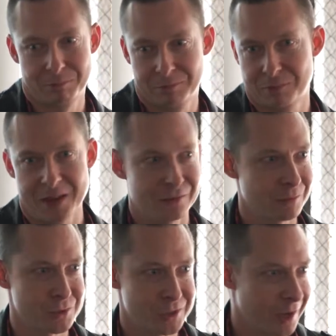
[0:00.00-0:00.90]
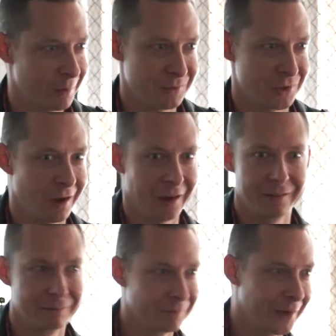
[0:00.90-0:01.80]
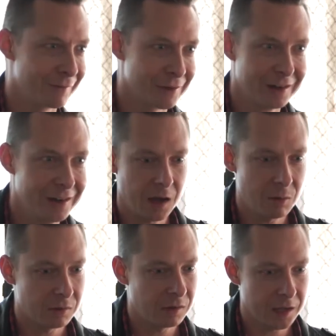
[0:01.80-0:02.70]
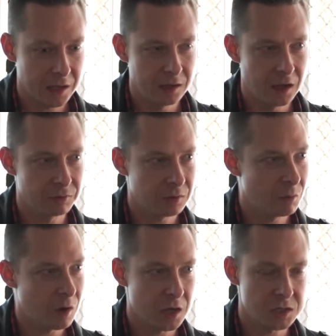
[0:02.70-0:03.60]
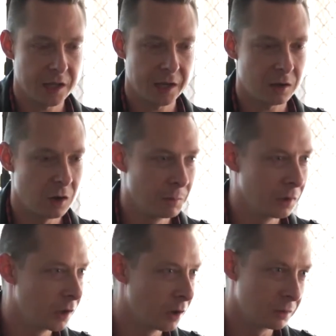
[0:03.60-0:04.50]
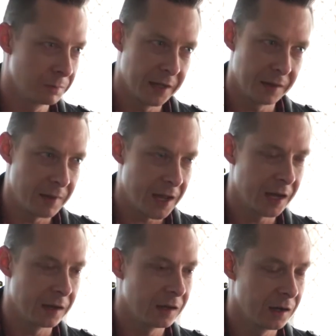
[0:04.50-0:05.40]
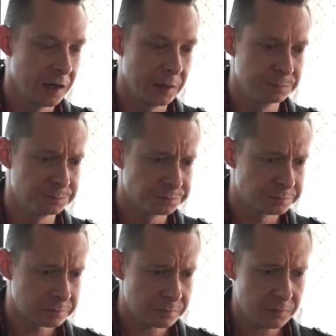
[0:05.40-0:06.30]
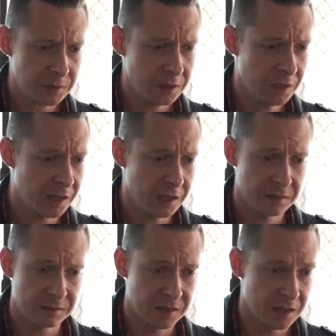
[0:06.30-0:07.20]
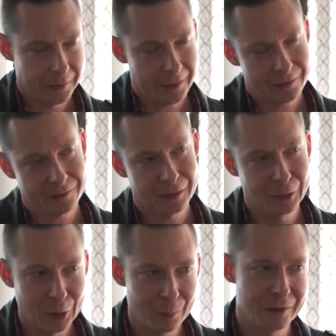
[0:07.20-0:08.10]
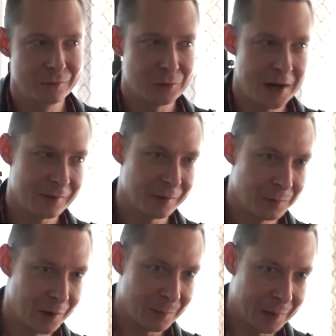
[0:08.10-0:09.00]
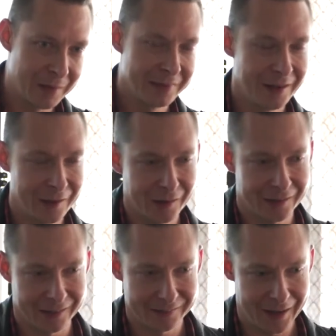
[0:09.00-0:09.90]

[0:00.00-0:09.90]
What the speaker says: Just made some shit up, John, whatever. I was lucky enough to watch like Home Alone being made. I got to see a little bit of Jurassic Park being made, then I got kicked